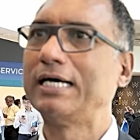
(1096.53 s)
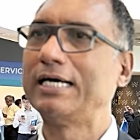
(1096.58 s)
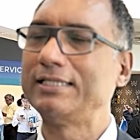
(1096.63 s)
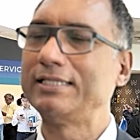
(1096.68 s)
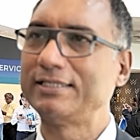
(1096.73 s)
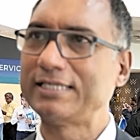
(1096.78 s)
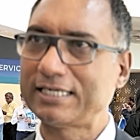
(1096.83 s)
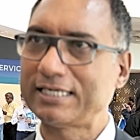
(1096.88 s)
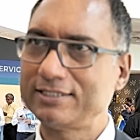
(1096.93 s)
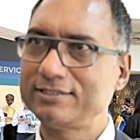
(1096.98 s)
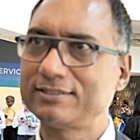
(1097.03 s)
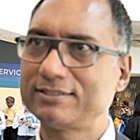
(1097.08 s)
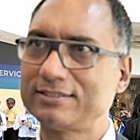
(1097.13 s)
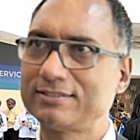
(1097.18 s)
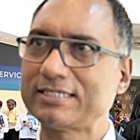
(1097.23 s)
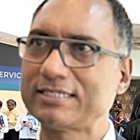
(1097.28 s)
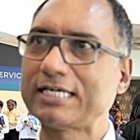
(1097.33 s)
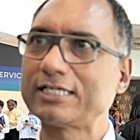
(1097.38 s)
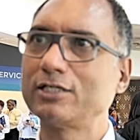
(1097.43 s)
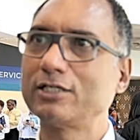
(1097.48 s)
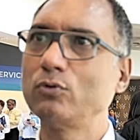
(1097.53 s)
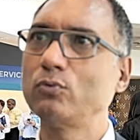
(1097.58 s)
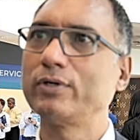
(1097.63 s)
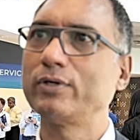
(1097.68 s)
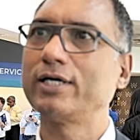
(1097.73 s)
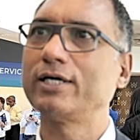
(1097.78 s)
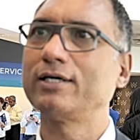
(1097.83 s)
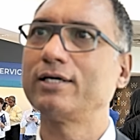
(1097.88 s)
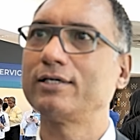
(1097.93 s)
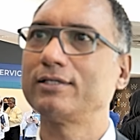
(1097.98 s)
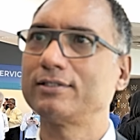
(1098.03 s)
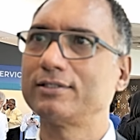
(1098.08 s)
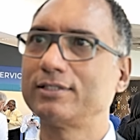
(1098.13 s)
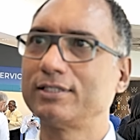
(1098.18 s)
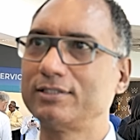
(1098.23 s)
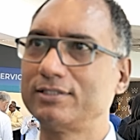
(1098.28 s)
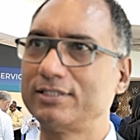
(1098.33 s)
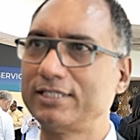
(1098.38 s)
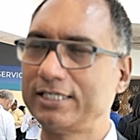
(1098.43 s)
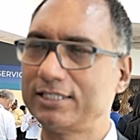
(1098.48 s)
And that is exactly where
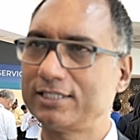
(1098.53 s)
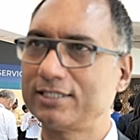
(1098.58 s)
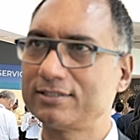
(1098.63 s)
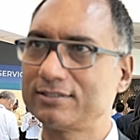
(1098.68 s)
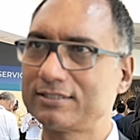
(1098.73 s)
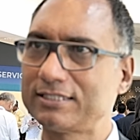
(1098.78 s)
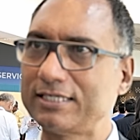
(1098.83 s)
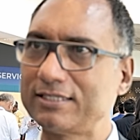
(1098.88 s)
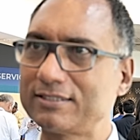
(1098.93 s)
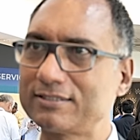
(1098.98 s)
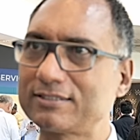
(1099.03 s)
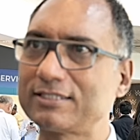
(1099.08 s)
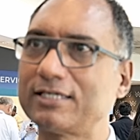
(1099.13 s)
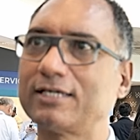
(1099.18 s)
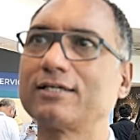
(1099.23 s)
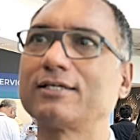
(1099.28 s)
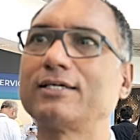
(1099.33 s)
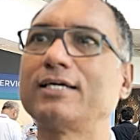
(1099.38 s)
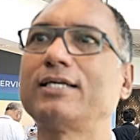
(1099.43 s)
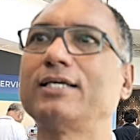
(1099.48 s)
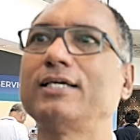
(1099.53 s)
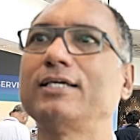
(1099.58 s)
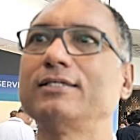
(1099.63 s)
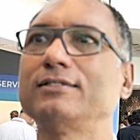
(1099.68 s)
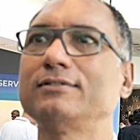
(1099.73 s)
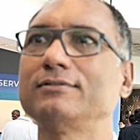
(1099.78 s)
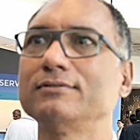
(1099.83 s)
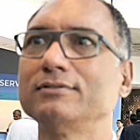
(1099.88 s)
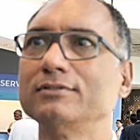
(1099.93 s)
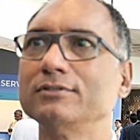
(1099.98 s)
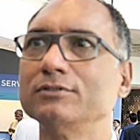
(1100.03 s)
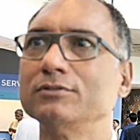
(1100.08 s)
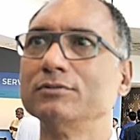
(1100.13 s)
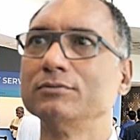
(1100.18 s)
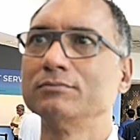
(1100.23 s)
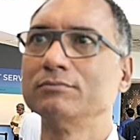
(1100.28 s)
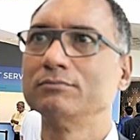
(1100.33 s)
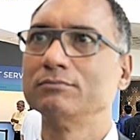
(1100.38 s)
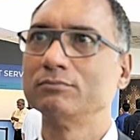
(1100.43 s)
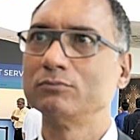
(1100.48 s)
the data sets are getting
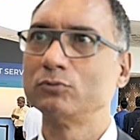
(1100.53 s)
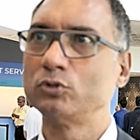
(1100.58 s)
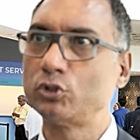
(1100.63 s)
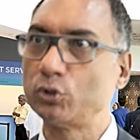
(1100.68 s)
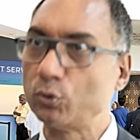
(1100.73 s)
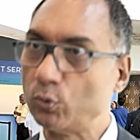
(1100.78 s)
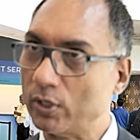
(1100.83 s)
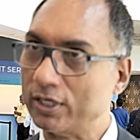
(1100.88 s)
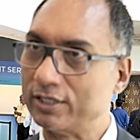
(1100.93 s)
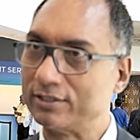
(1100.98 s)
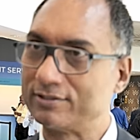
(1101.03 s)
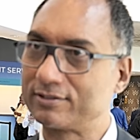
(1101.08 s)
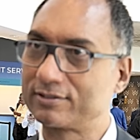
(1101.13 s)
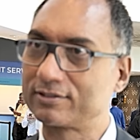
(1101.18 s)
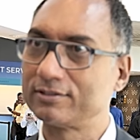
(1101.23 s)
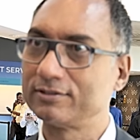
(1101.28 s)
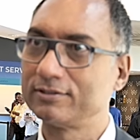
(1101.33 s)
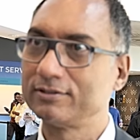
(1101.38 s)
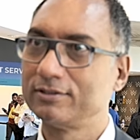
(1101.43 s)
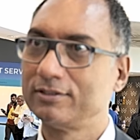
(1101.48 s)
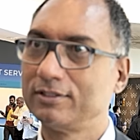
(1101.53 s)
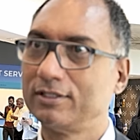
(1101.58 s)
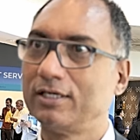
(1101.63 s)
towards.